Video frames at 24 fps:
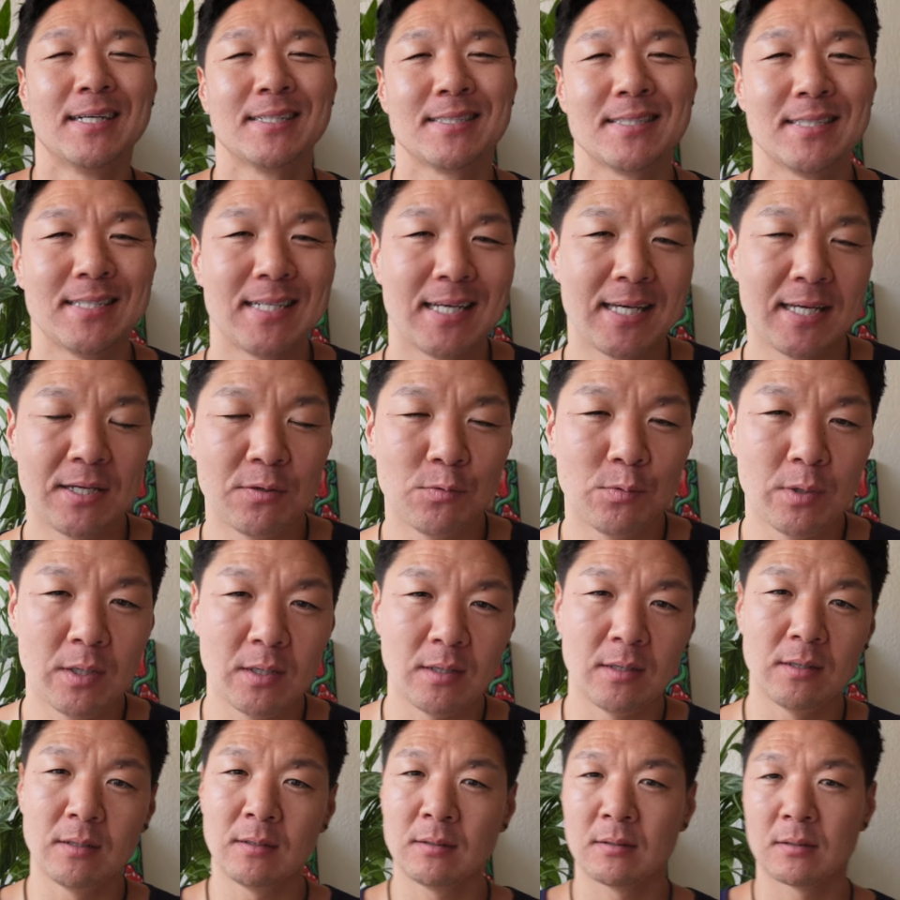Today
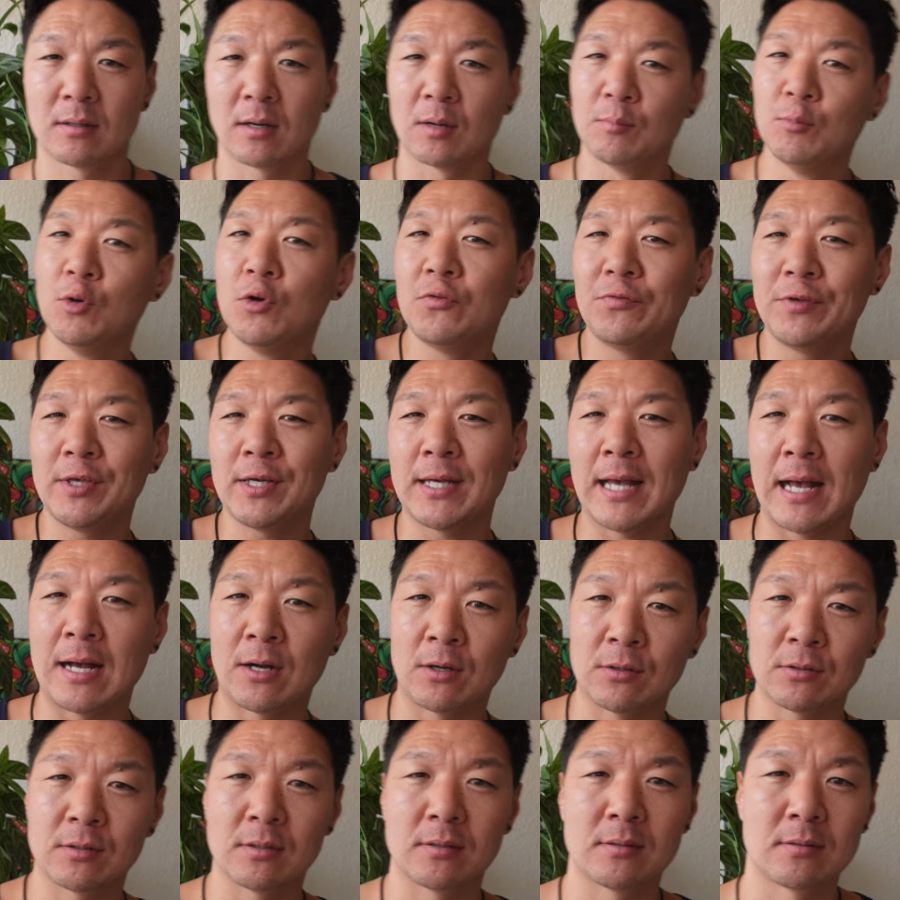we are moving
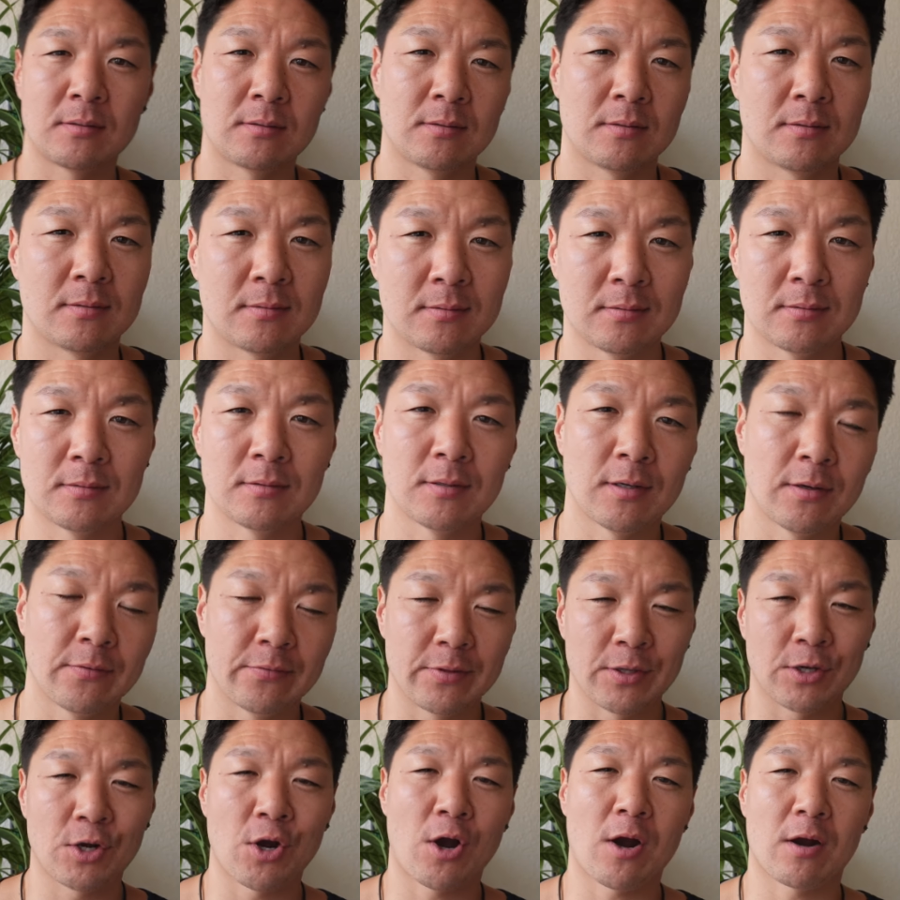out of
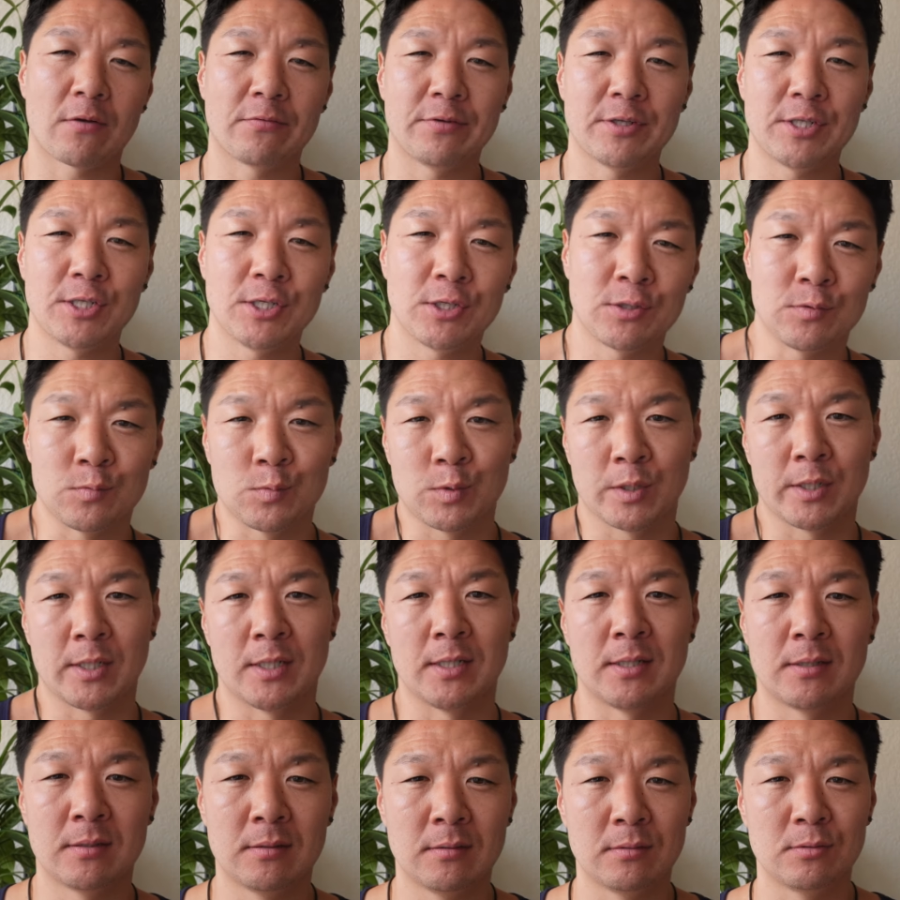the car video and we're
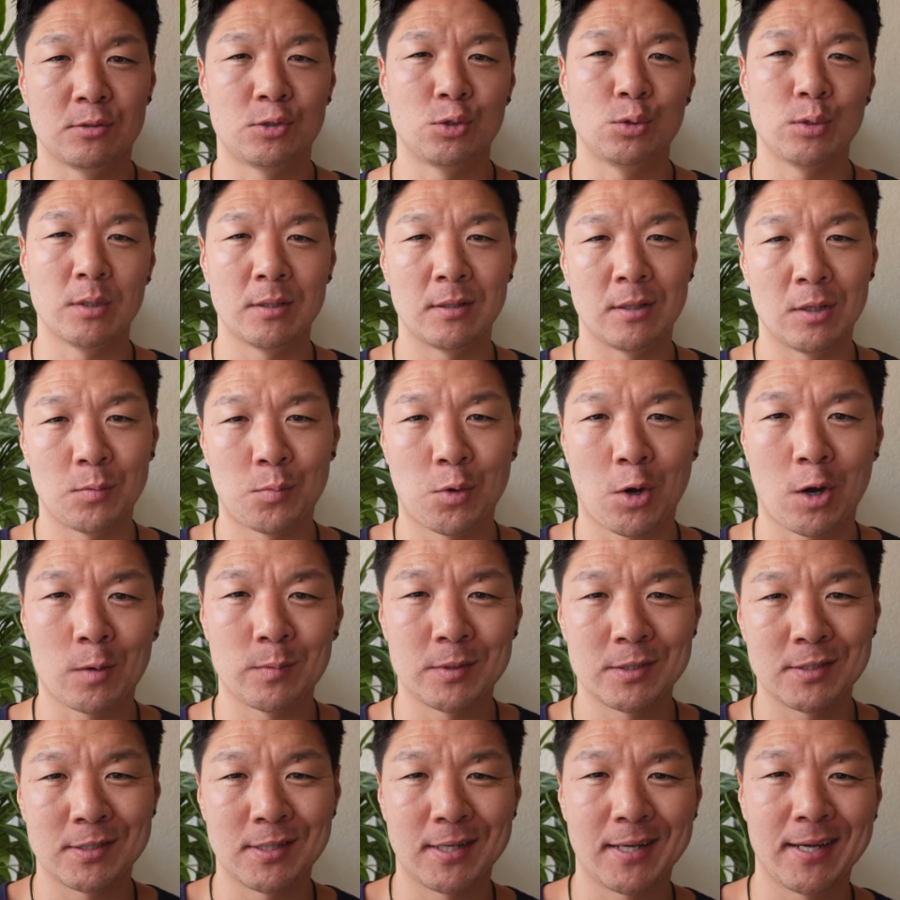gonna do it in the
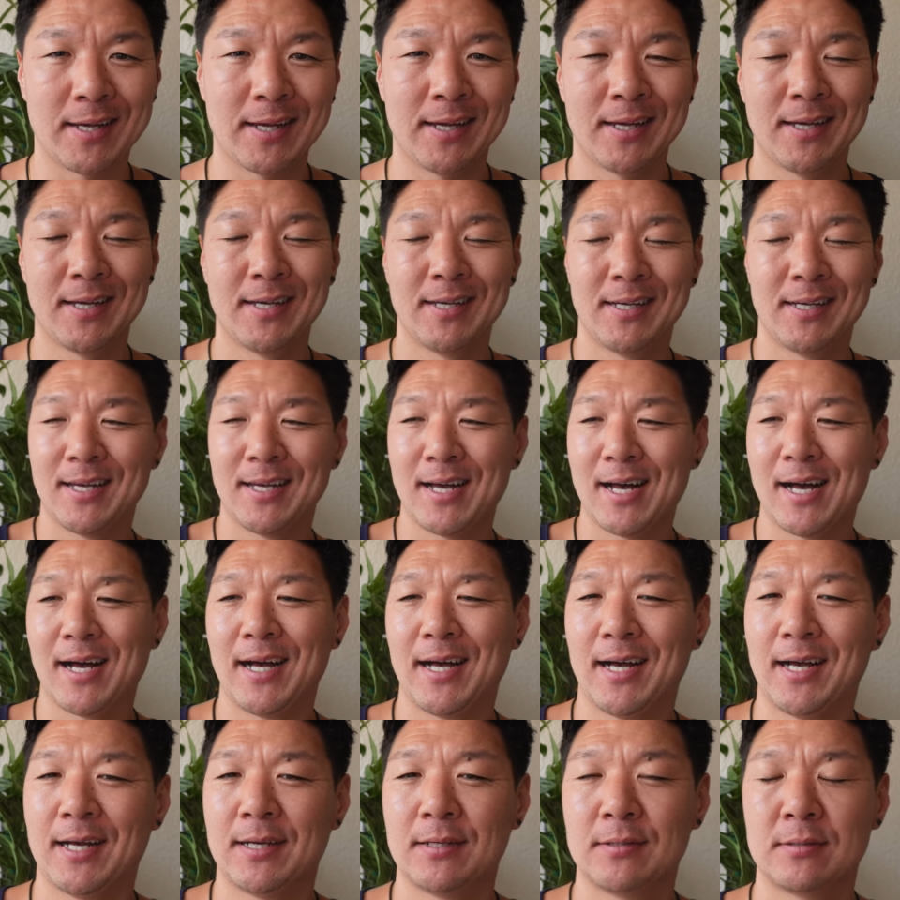apartment today
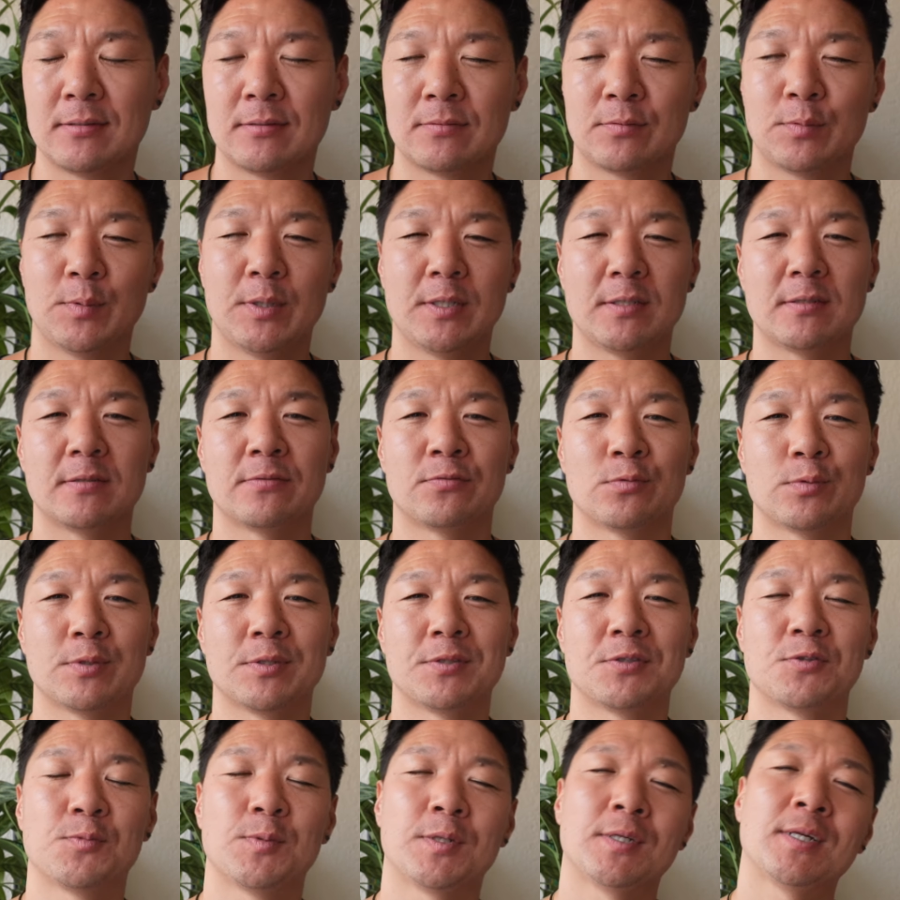uh, for many different
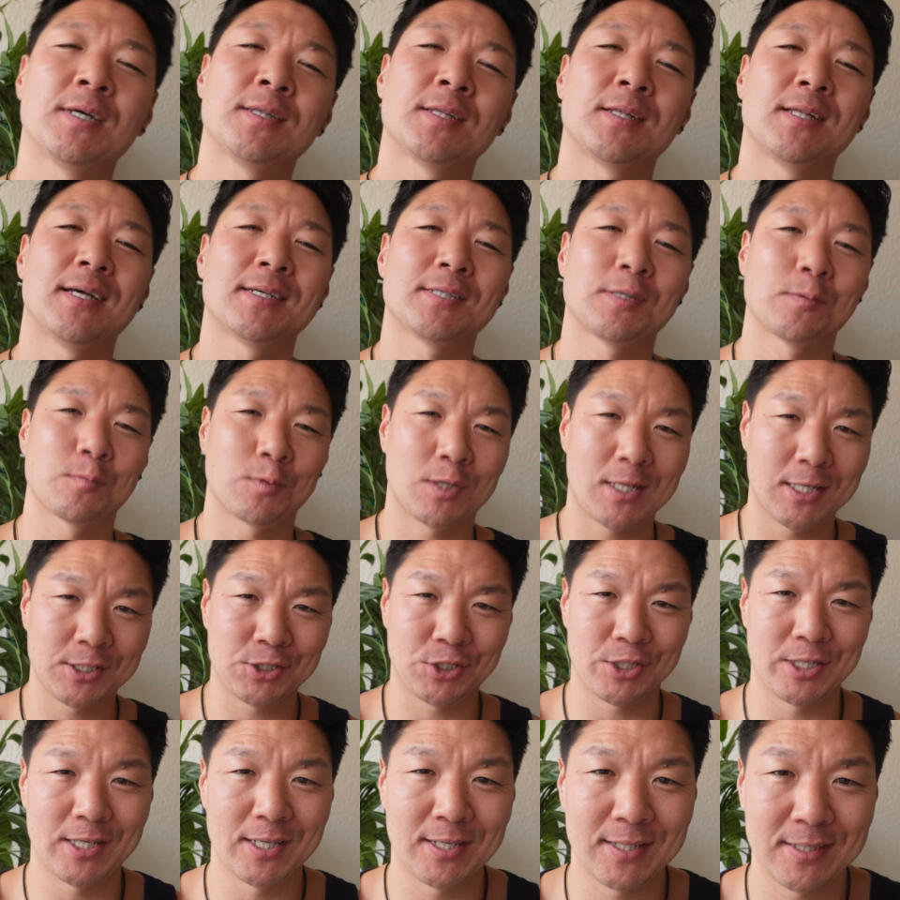reasons, but nonetheless, I'm glad
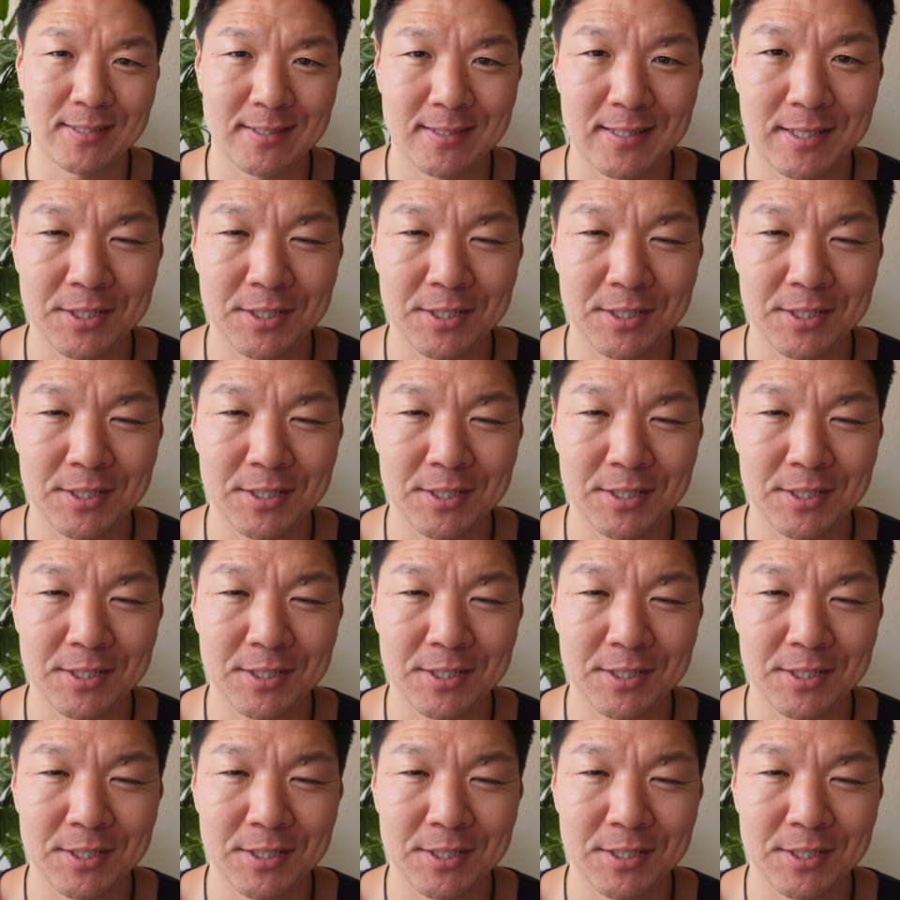you're here.